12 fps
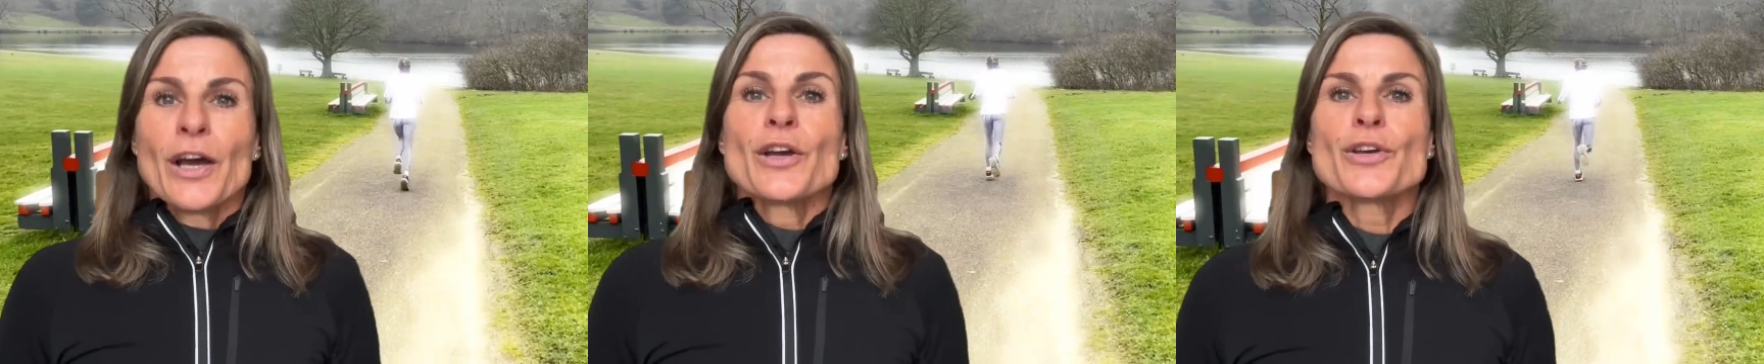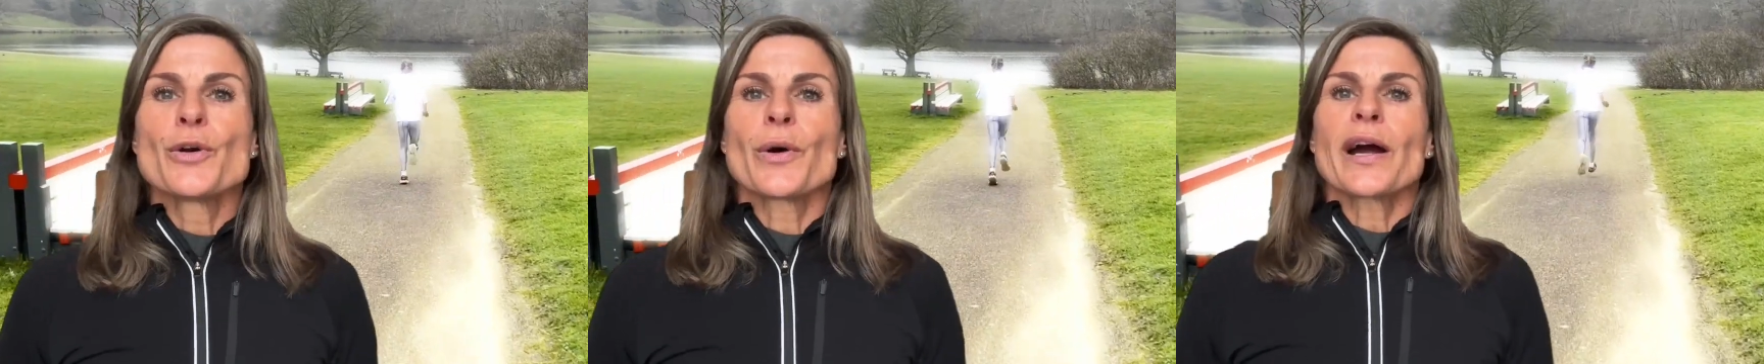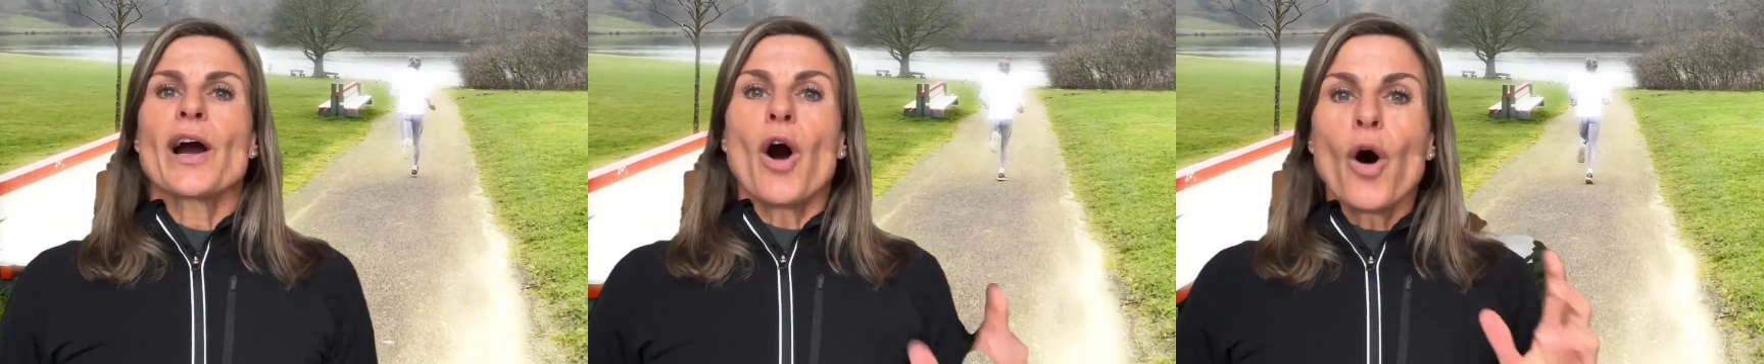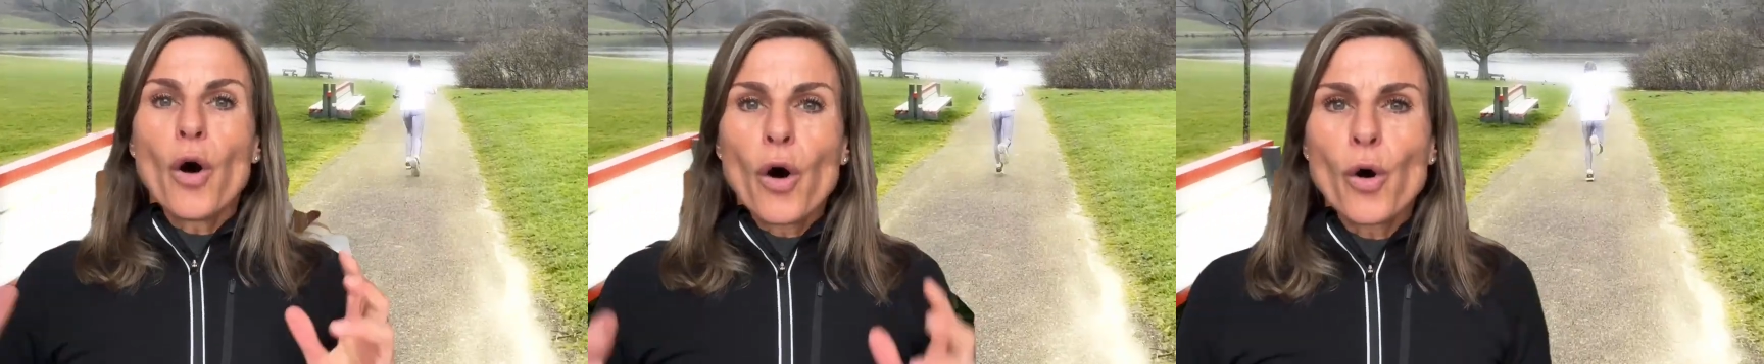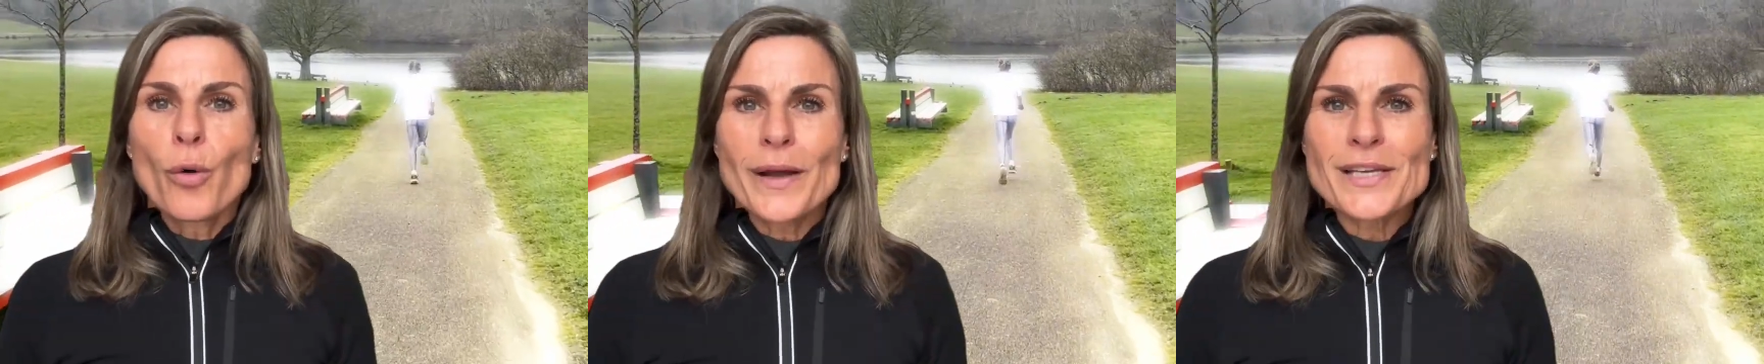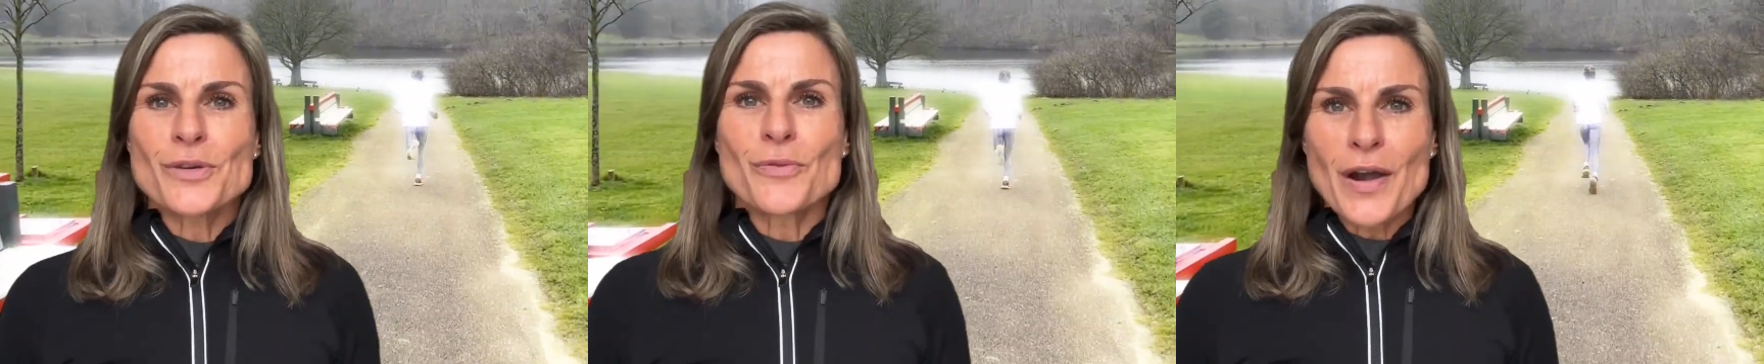You are
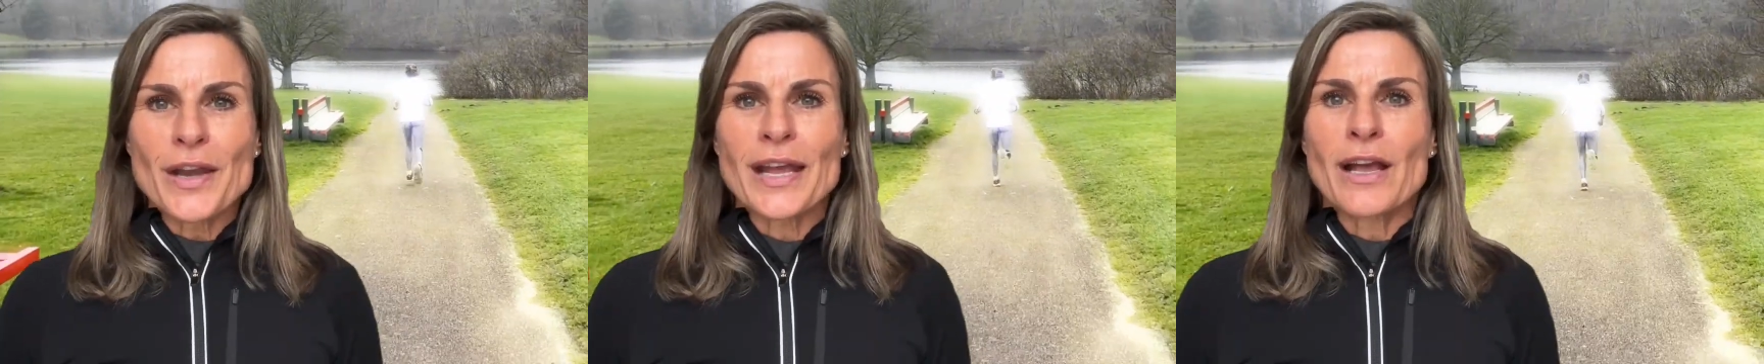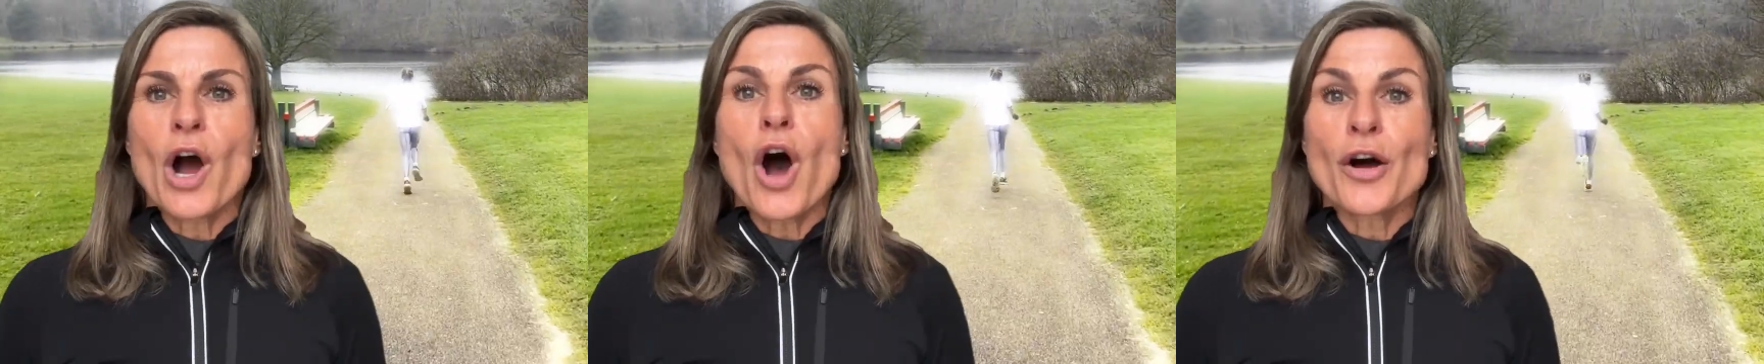always running